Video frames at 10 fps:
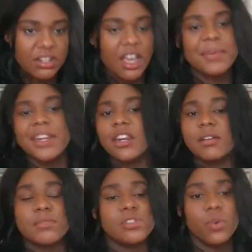dominated
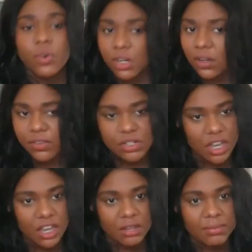a majority of your
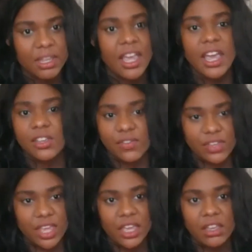time at
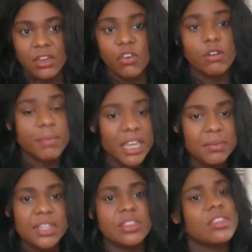UVA. Or
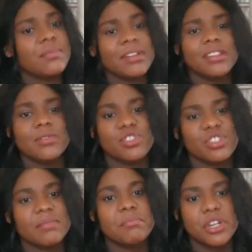maybe the MSC was
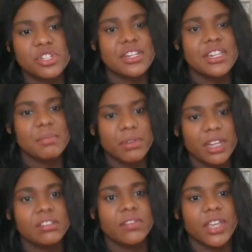just a much needed
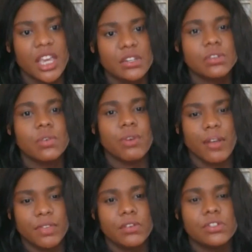place of occasional
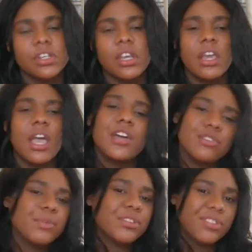refuge as
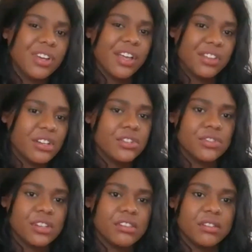you pursued other
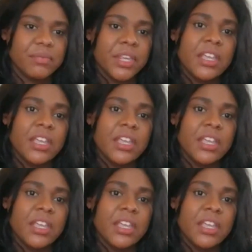interests.